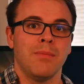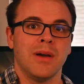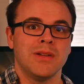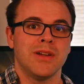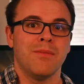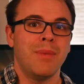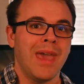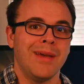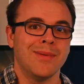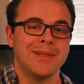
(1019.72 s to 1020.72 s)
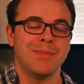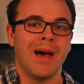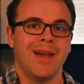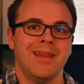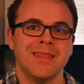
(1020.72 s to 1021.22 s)
bunch of penguins
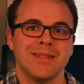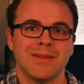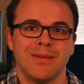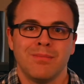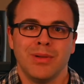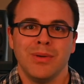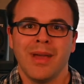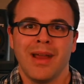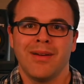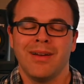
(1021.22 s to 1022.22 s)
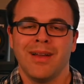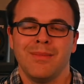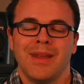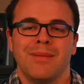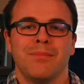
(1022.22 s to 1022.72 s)
behind this blue heron?
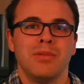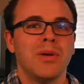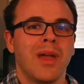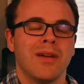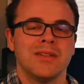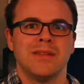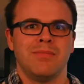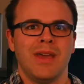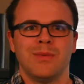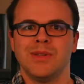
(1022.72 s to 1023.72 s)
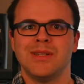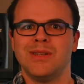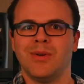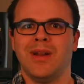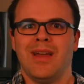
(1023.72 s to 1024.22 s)
I mean, blue herons and penguins
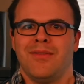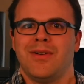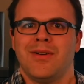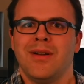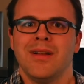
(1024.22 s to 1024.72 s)
don't ever